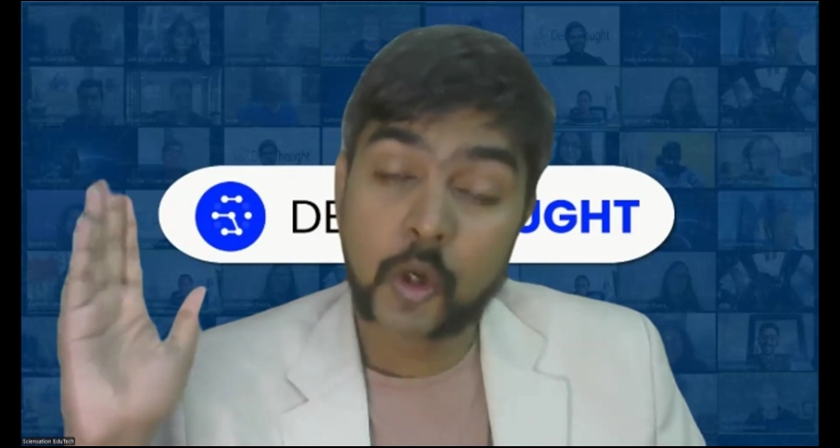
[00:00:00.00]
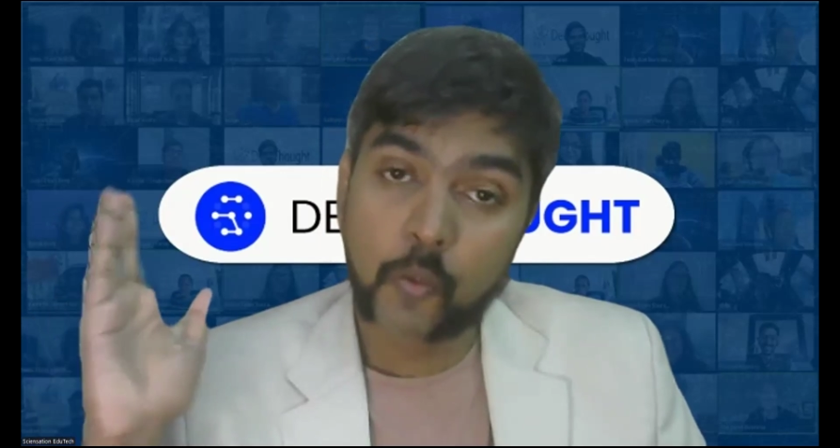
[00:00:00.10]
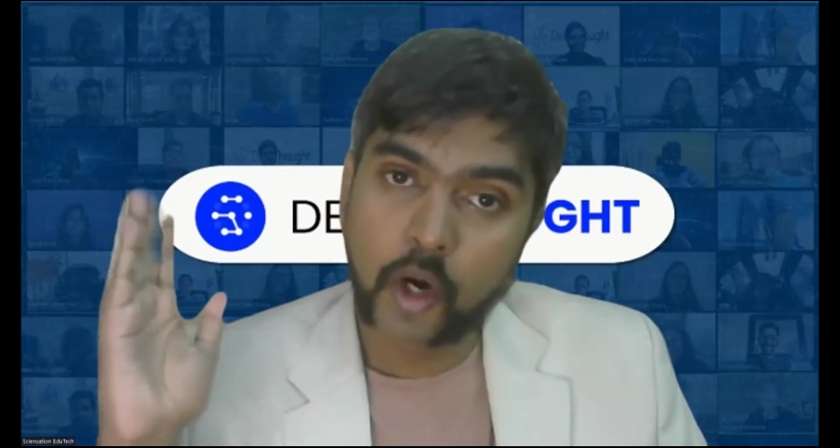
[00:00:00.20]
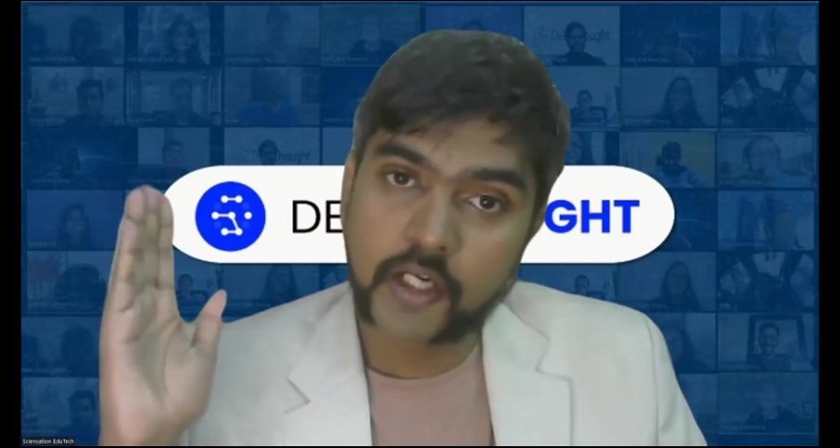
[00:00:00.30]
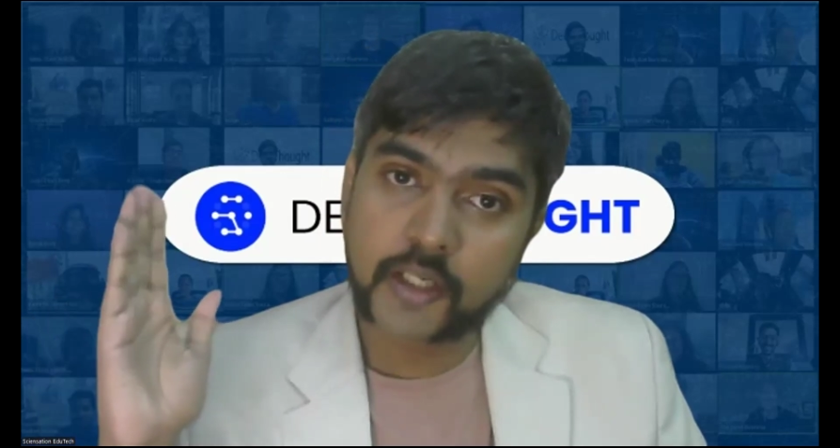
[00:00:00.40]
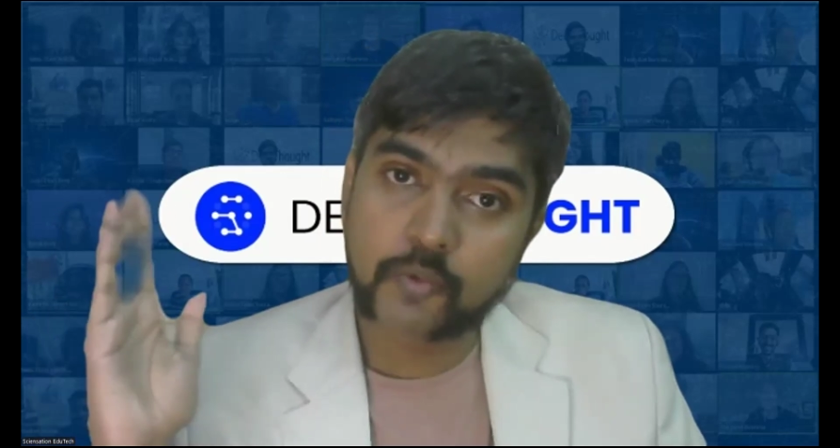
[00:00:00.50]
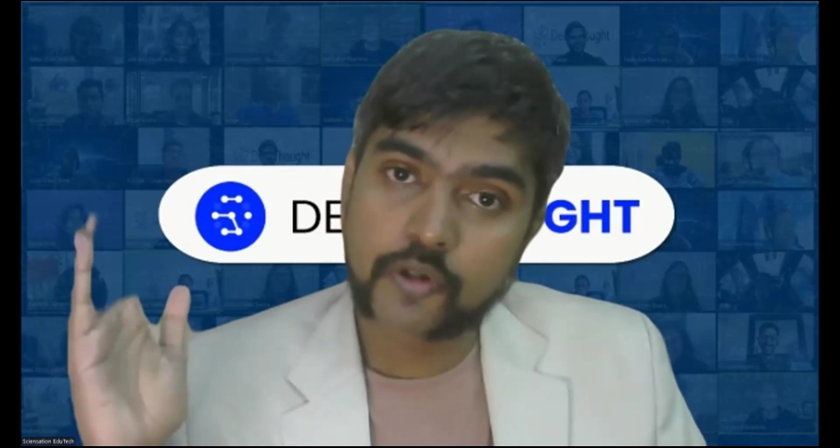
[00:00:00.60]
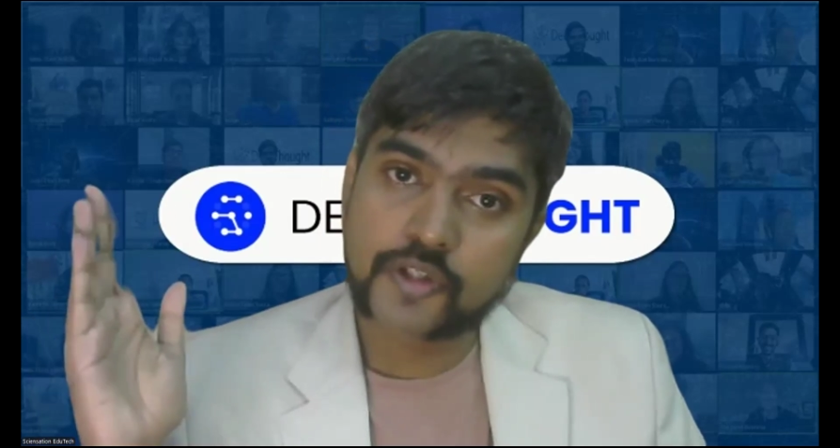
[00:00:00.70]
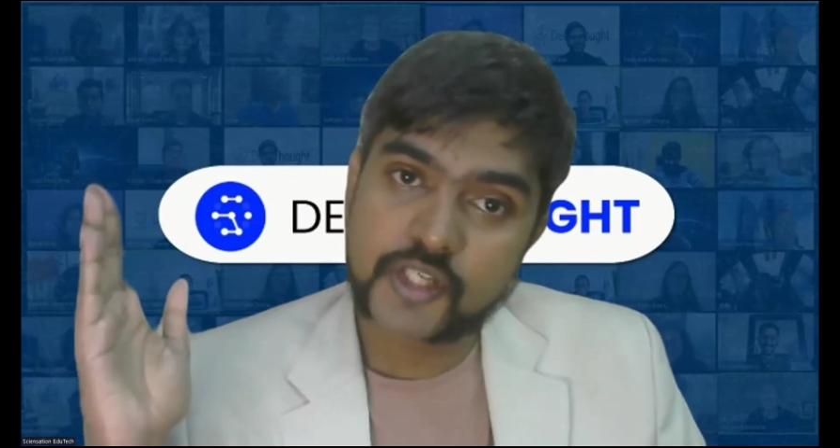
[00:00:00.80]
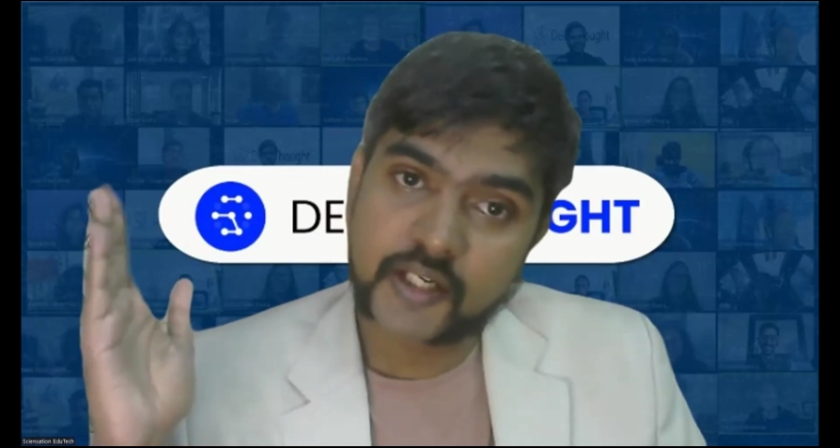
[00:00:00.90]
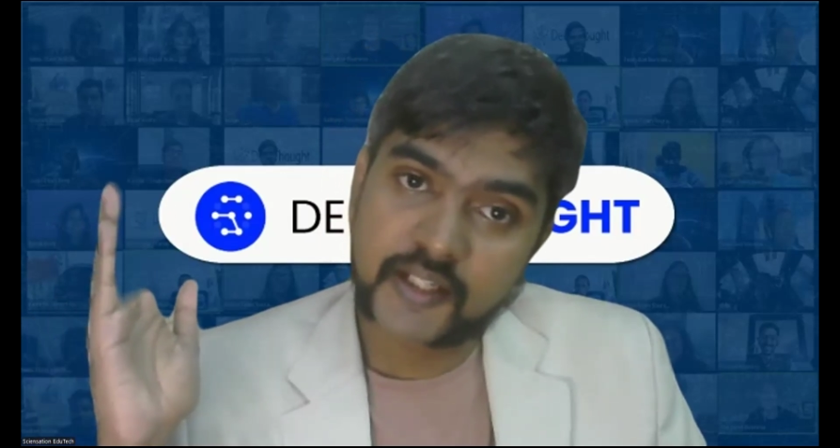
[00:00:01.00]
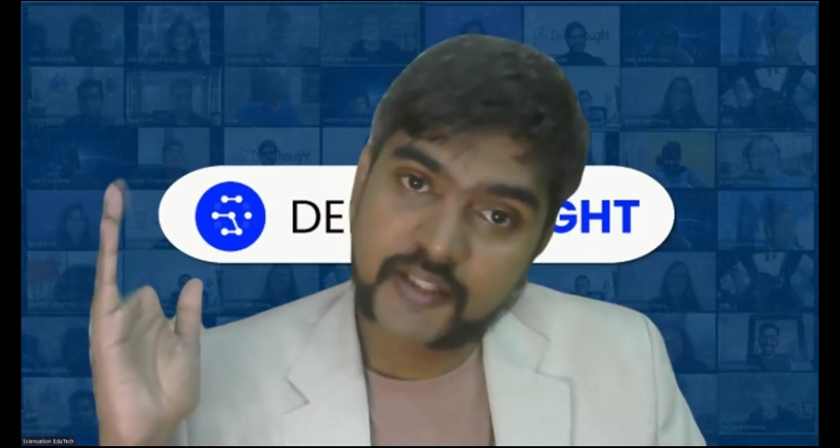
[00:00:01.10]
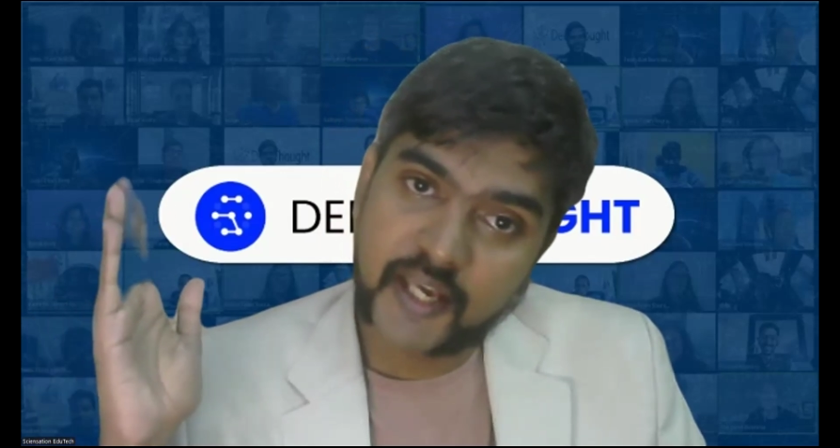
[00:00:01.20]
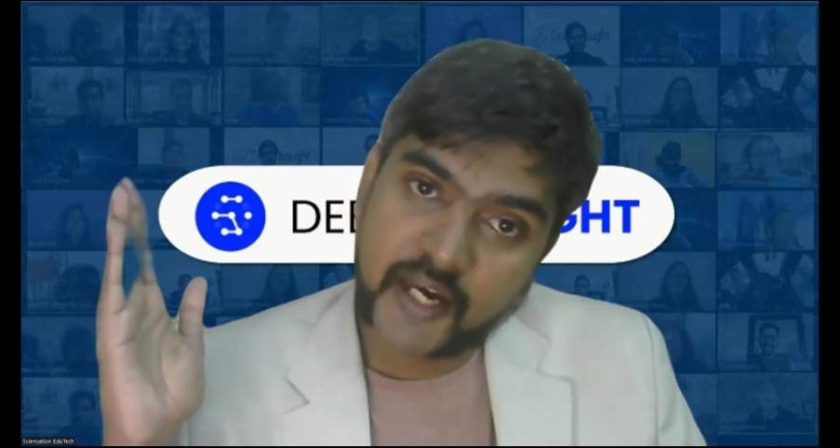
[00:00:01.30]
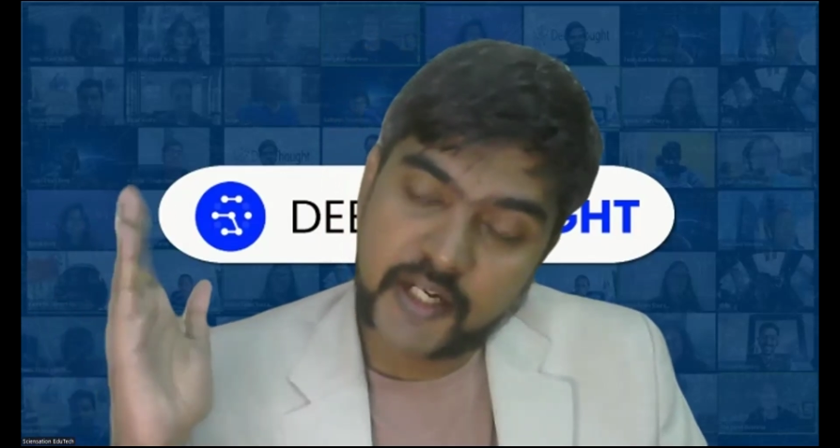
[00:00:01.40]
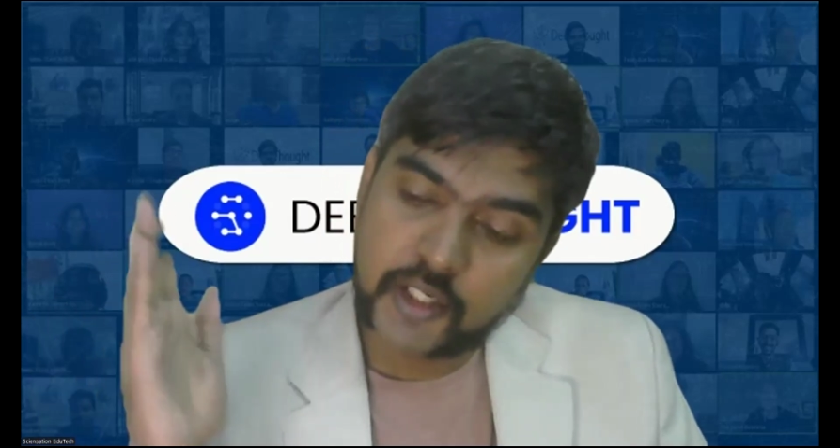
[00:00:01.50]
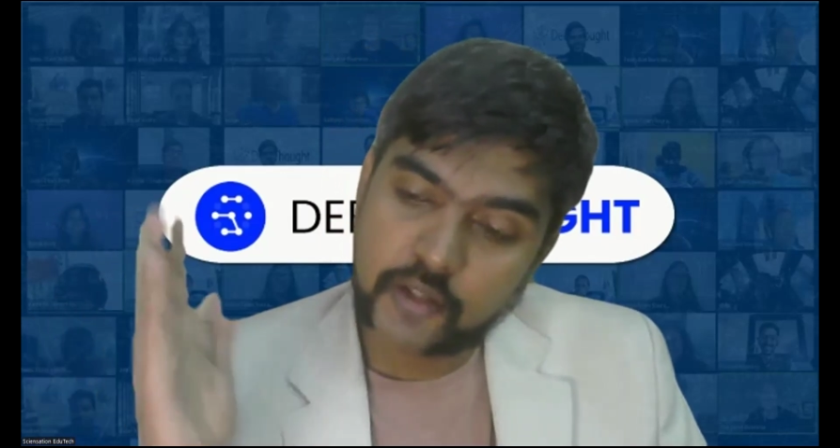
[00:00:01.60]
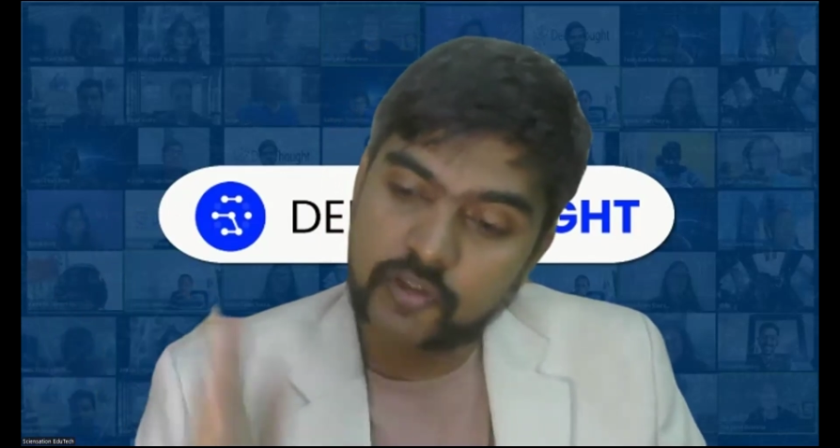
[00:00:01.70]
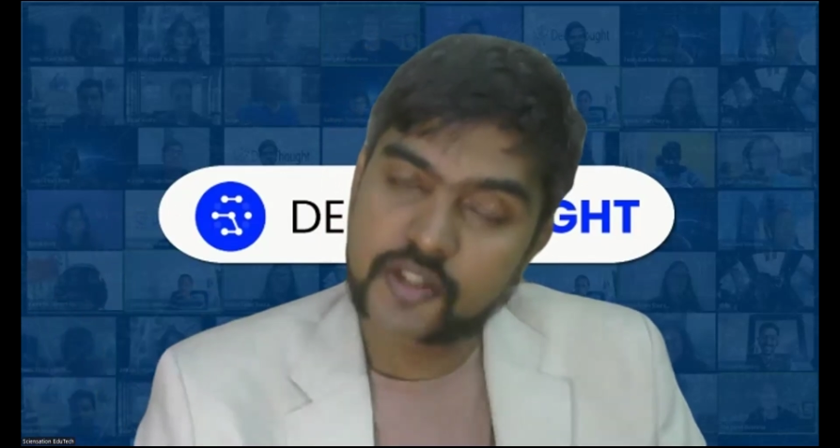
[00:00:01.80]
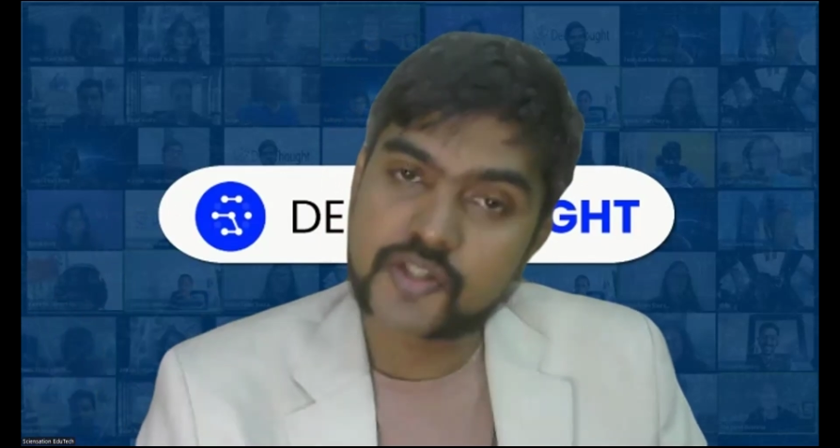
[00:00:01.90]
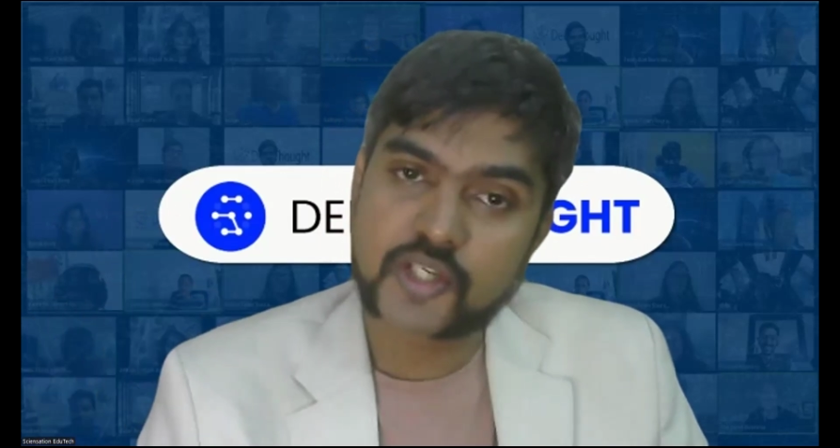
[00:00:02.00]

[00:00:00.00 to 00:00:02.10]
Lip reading: What I'm going to check at the end of the